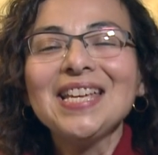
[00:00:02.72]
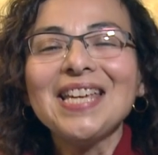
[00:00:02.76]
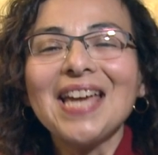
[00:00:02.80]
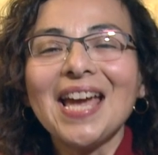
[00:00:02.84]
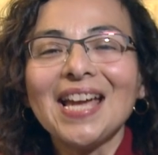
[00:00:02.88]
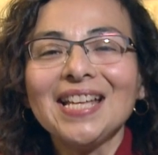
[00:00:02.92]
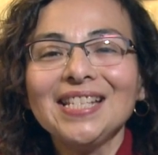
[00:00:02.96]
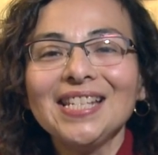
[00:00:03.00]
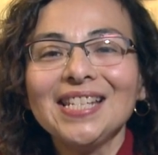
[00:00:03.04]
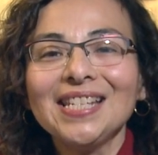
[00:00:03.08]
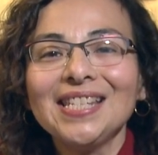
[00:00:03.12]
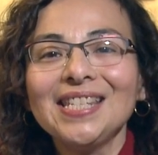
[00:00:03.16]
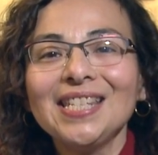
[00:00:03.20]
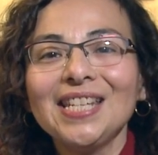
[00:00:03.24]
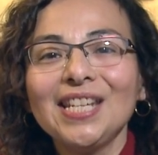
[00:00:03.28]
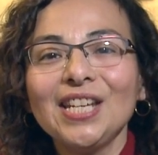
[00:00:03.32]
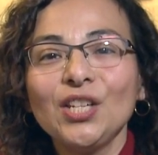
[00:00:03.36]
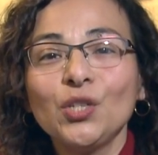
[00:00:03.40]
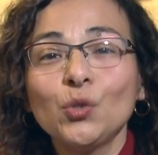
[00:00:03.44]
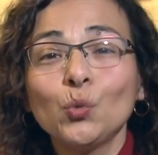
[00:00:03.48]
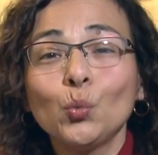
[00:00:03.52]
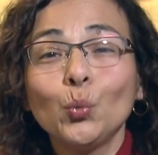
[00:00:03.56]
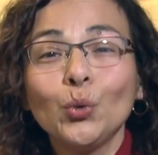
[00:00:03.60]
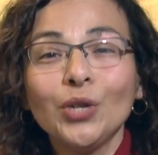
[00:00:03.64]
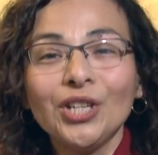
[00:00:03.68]
Kansas
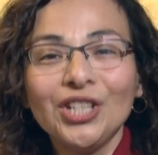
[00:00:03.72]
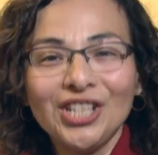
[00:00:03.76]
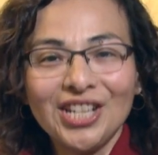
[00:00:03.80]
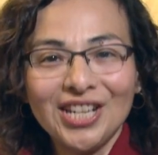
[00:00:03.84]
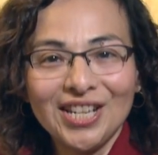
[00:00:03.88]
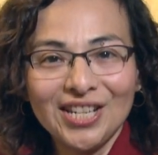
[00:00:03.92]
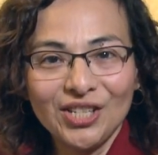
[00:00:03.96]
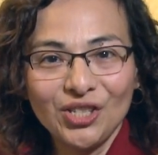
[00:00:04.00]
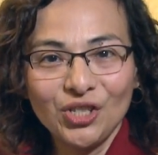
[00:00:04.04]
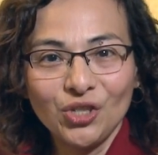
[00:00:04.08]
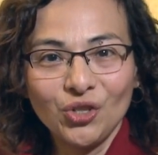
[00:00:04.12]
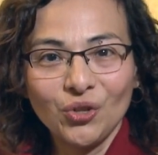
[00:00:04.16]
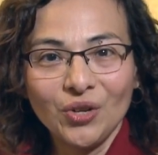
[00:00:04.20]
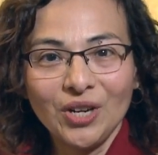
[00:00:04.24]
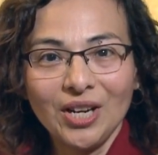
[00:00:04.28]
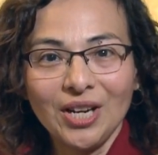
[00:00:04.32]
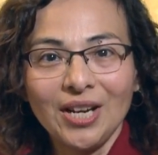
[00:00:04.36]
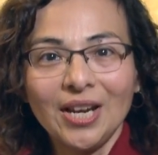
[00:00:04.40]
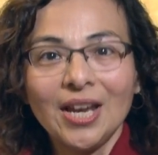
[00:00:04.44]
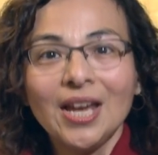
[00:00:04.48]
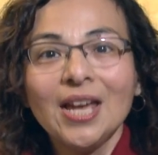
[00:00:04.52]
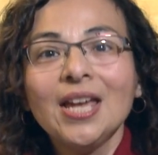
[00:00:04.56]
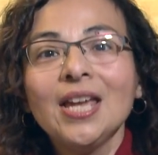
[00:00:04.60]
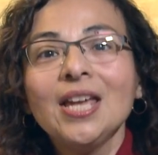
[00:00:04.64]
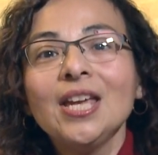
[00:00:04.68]
City's rich
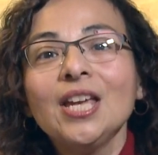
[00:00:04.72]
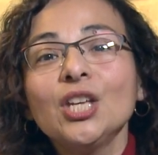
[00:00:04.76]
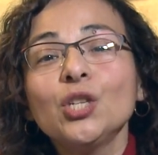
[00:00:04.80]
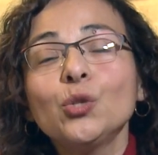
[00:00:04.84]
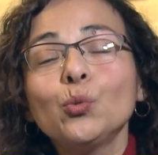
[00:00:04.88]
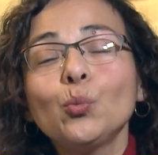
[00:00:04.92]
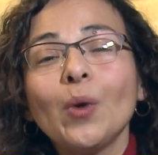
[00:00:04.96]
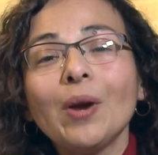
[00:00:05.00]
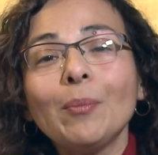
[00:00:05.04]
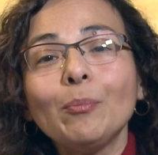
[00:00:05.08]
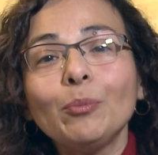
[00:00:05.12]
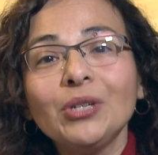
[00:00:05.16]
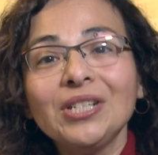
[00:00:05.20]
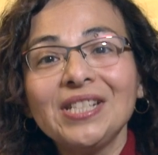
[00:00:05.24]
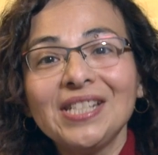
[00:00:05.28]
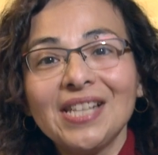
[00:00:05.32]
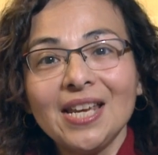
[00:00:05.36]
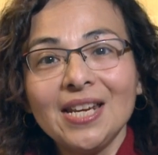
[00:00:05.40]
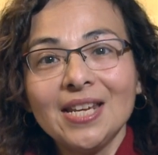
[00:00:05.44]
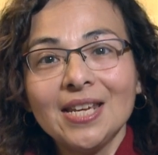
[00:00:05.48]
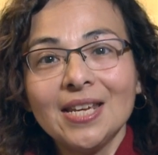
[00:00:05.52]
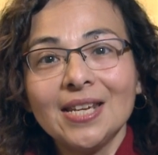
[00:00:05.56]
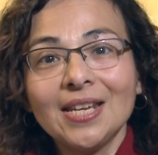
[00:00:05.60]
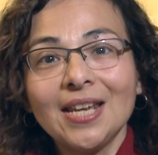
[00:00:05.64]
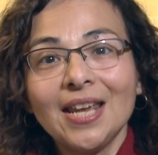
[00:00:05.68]
history is
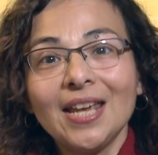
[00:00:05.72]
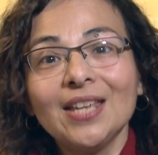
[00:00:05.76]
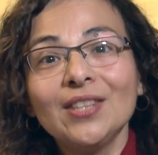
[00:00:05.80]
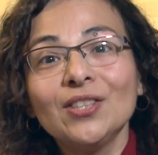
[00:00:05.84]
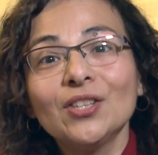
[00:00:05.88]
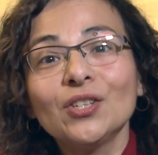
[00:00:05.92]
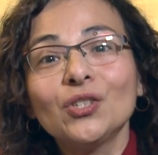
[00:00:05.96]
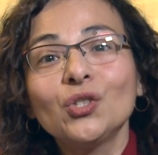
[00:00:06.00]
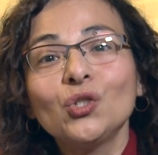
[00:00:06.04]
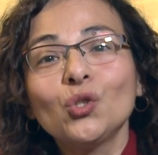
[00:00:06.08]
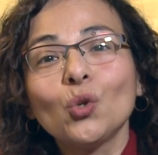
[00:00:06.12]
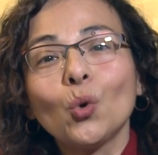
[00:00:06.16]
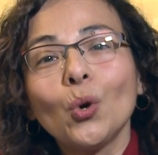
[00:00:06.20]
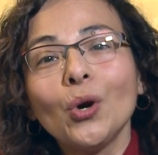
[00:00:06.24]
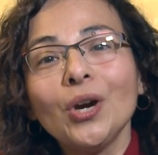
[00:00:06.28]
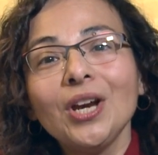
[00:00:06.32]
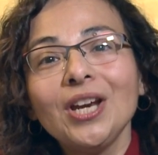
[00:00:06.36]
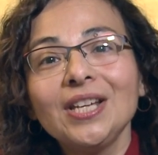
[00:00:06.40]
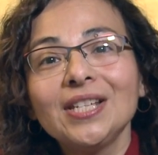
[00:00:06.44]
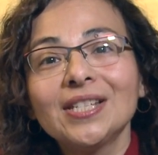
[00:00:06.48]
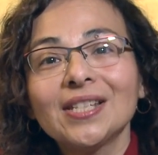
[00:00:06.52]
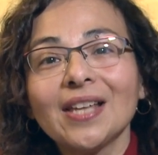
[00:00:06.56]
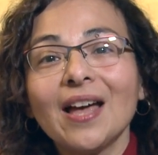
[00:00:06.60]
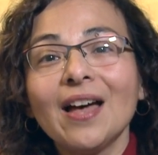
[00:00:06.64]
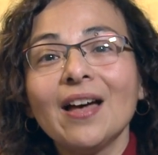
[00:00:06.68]
represented in the
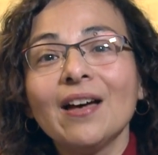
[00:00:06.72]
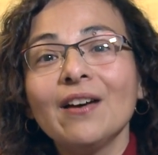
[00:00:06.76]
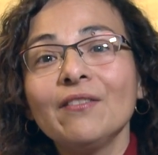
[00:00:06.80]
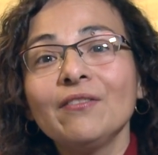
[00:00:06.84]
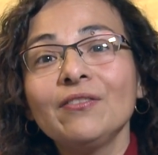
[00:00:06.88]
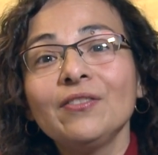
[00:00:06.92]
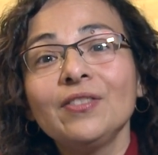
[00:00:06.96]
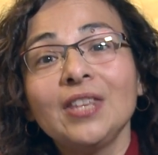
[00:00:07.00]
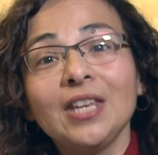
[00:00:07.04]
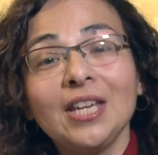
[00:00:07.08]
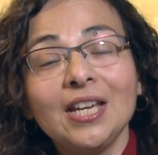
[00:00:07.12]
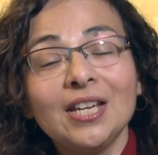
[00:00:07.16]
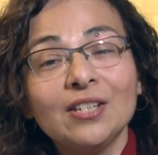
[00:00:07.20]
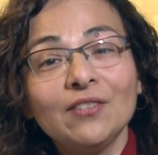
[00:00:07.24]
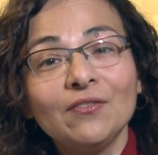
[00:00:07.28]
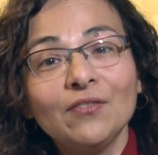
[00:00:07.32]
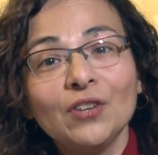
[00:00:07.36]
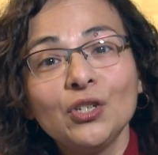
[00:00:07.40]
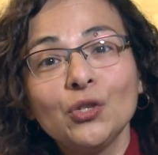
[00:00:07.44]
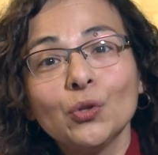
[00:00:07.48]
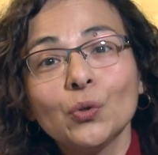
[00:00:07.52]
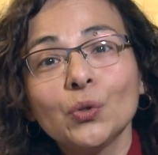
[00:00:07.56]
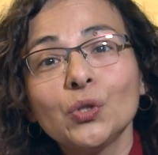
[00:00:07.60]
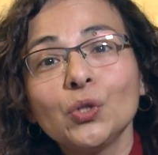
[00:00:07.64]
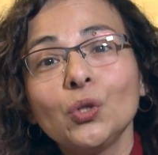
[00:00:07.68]
stories of the
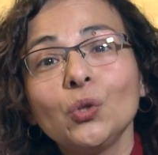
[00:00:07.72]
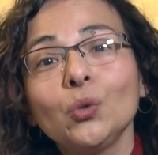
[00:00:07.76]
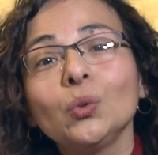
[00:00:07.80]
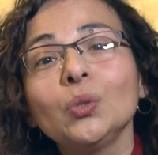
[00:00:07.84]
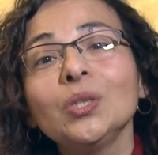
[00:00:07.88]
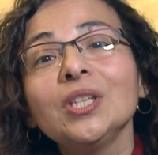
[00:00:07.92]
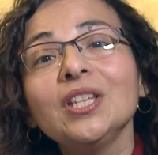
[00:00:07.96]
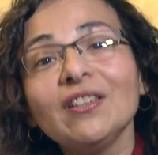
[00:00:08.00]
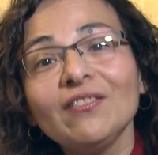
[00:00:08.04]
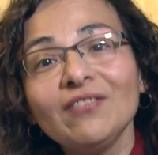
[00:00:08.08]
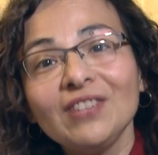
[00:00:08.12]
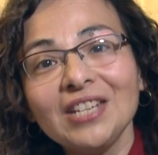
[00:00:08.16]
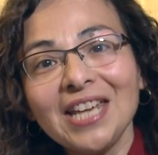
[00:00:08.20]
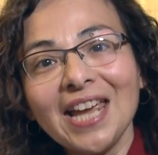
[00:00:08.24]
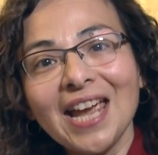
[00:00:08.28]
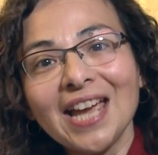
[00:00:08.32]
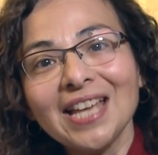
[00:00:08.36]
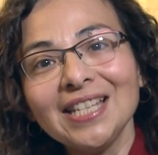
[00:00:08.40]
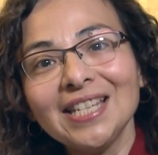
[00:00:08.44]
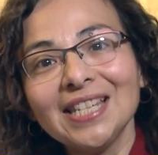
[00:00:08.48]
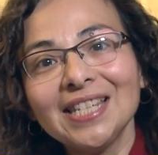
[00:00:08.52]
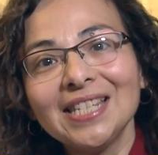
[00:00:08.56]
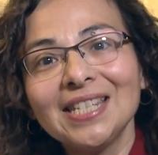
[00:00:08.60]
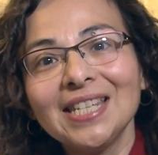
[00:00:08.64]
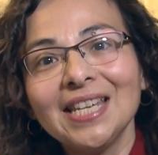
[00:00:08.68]
individuals who live in
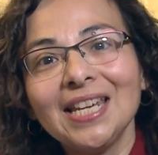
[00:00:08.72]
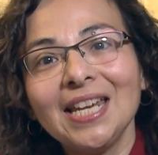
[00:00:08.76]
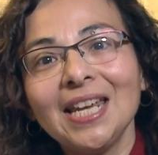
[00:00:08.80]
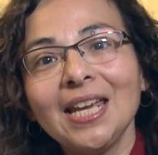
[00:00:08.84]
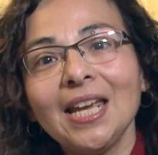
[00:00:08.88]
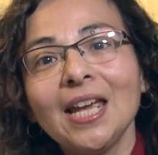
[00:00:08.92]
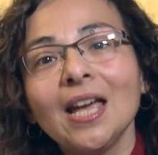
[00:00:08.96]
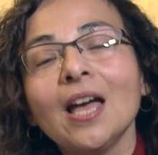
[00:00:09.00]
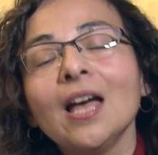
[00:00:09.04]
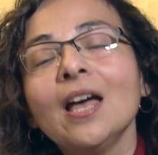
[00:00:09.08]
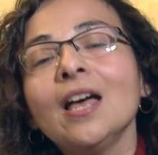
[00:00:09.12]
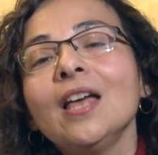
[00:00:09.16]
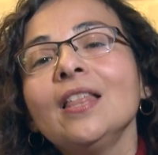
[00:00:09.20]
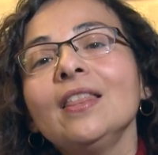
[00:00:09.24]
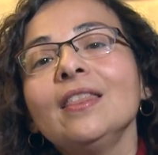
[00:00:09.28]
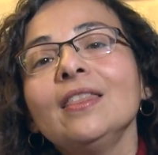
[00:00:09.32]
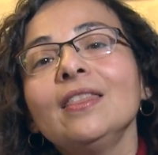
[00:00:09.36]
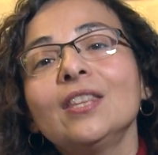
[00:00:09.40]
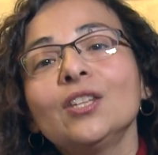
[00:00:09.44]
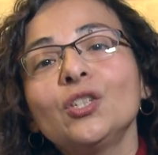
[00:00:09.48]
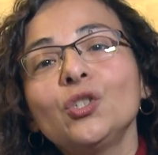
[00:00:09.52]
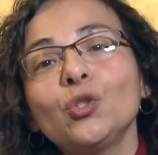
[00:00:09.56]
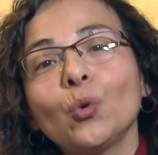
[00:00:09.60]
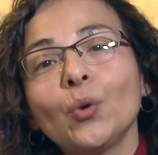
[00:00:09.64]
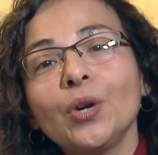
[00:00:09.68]
Kansas City,
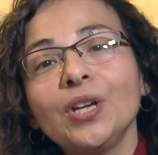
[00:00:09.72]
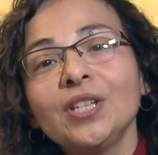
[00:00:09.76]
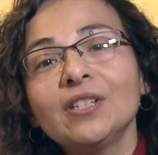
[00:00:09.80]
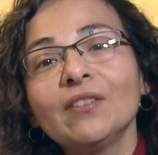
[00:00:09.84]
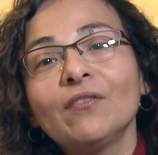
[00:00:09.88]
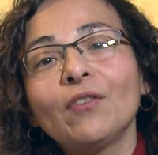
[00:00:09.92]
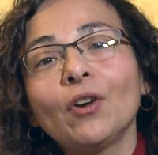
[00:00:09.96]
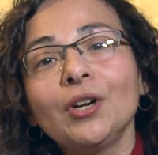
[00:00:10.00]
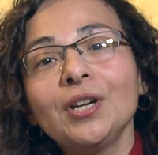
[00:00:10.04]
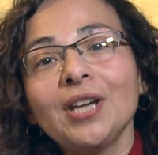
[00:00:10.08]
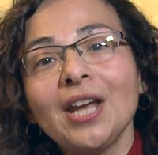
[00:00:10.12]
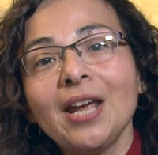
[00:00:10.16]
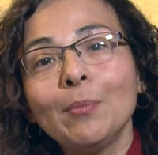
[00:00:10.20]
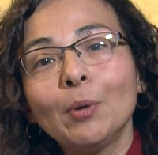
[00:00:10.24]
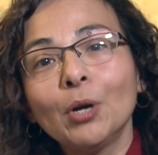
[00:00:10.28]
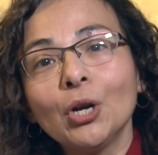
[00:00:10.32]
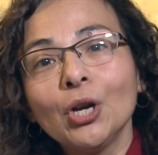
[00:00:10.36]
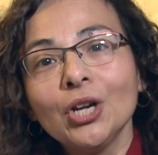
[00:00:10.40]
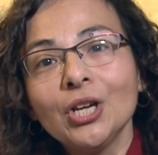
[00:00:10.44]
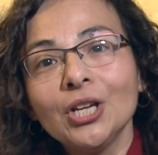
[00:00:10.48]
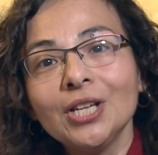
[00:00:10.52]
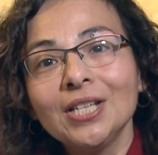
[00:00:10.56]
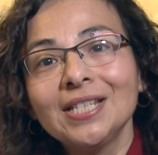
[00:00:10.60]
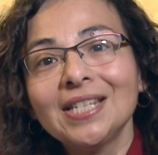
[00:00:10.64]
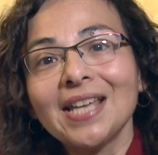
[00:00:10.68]
the stories of our
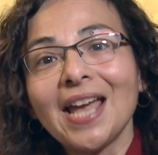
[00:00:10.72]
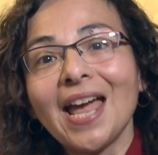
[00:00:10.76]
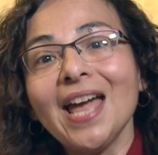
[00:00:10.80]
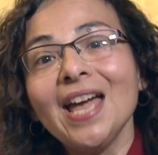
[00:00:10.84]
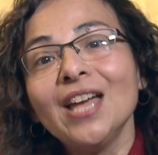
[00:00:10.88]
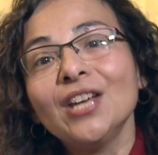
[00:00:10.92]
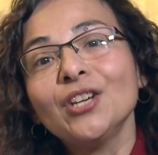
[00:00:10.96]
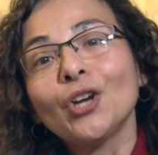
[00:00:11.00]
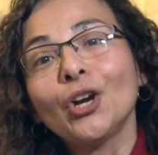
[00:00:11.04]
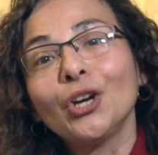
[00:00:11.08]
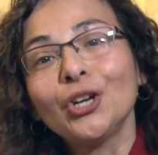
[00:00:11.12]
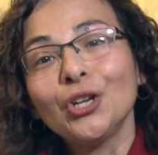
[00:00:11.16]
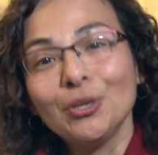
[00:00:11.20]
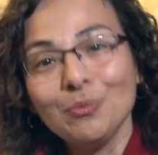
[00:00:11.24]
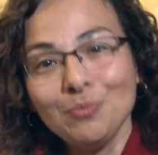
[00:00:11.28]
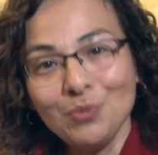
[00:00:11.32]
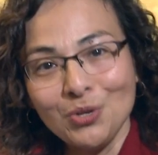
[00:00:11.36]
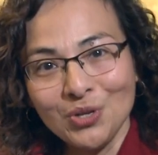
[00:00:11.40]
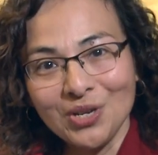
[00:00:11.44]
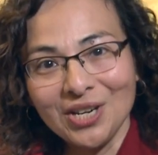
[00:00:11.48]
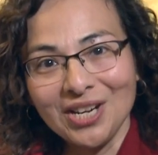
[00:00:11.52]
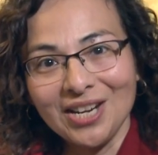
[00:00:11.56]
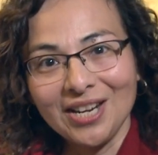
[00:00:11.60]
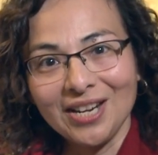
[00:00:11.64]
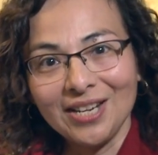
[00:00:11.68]
neighborhoods and our
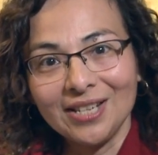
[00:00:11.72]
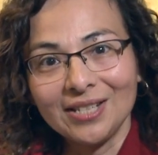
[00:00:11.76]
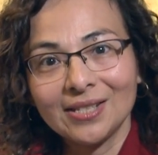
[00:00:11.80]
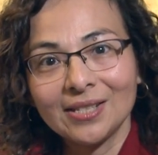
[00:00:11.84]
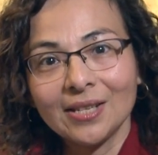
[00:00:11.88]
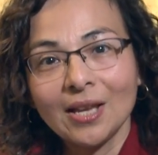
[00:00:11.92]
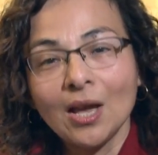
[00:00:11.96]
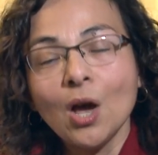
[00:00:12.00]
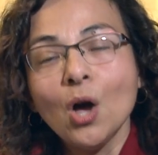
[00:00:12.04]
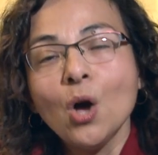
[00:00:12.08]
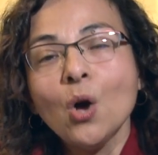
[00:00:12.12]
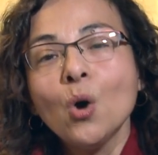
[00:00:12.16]
communities.